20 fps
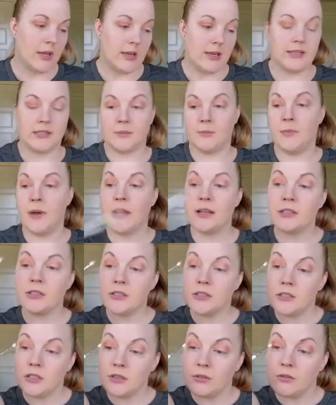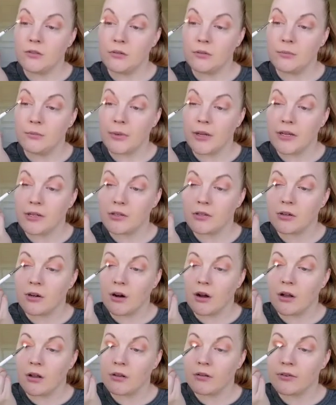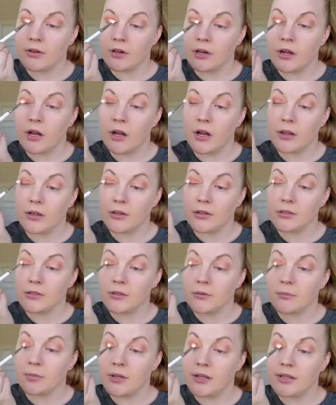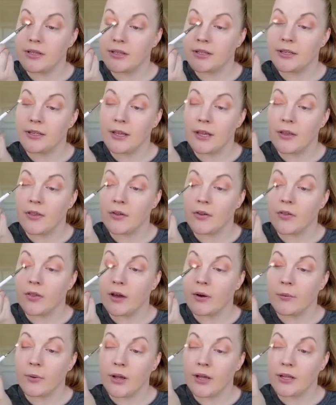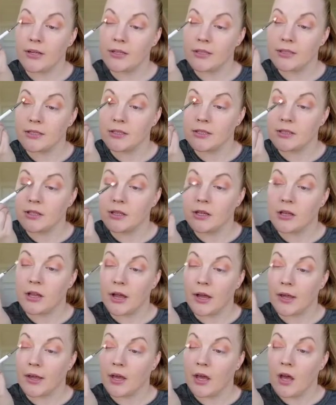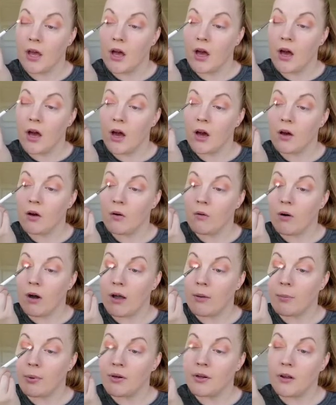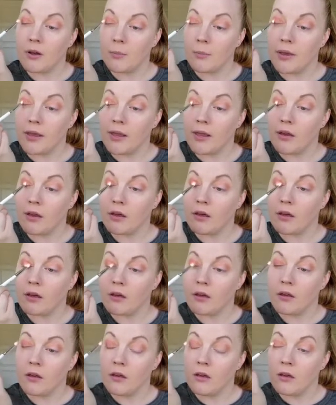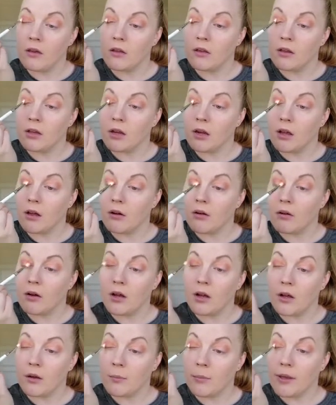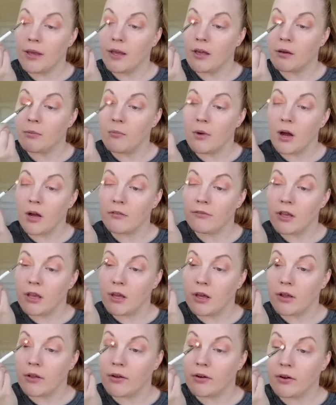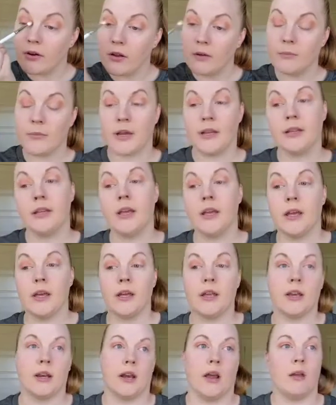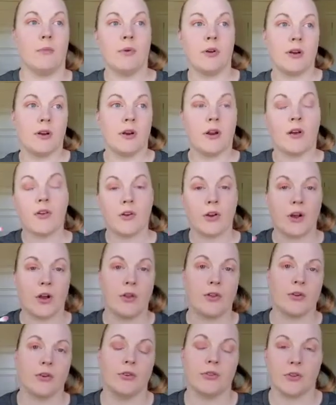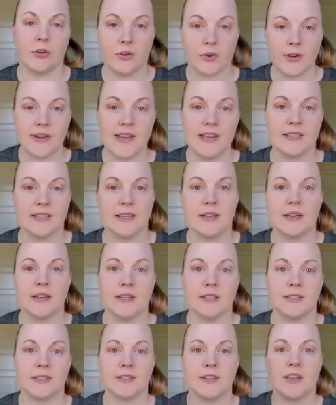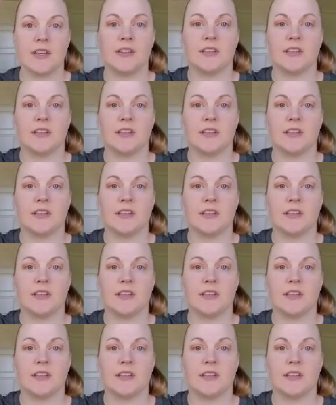it's best to make sure all of your colors are blended together. That way it doesn't look like, oh, I put a pink, you know, a pink mauve color on my lid and I put another color in the crease, and it's